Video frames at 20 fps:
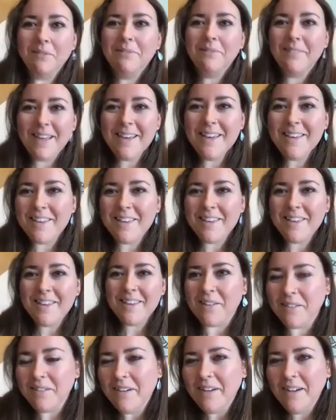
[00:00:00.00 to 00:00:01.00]
cool. Thank
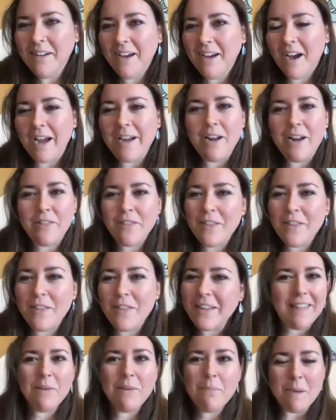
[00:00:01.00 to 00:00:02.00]
you. And I
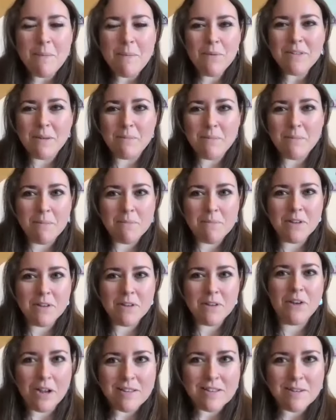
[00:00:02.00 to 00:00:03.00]
think people
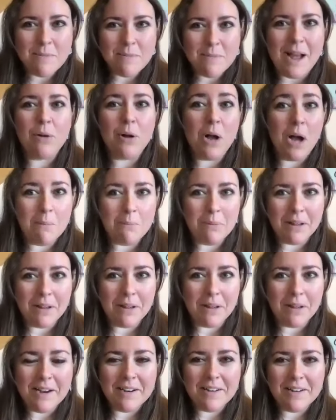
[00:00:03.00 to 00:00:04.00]
sometimes underestimate how
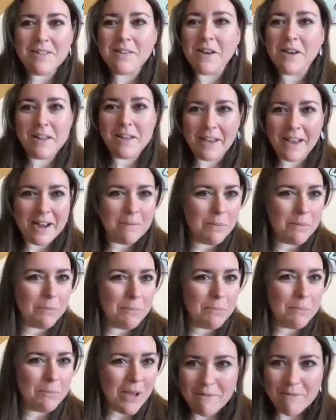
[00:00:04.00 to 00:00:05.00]
complicated studying
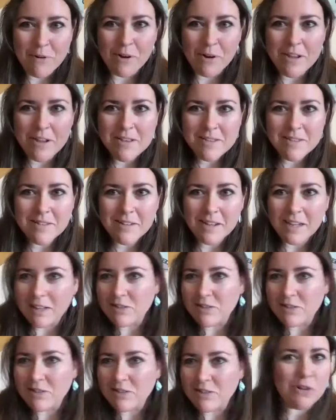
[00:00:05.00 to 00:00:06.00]
animal behavior is.
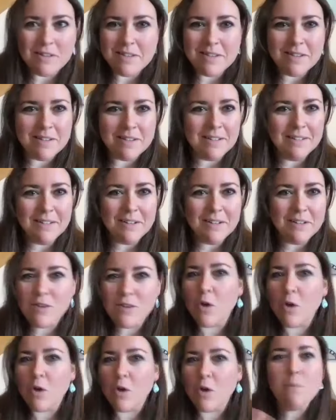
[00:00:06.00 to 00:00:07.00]
It's just
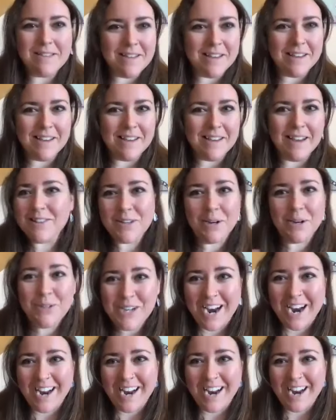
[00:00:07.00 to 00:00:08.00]
so messy and
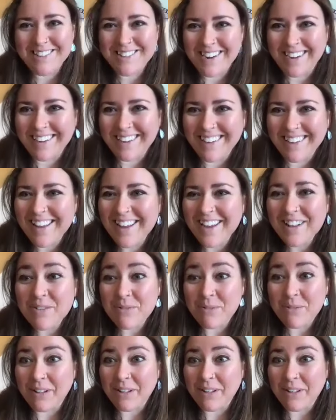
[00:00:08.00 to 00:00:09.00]
so challenging.
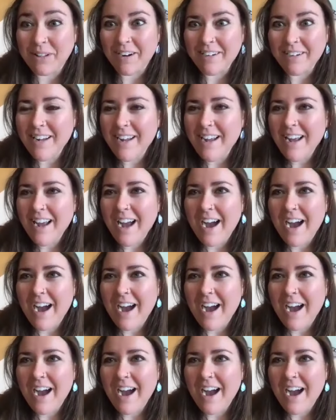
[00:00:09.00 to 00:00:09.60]
It's really hard.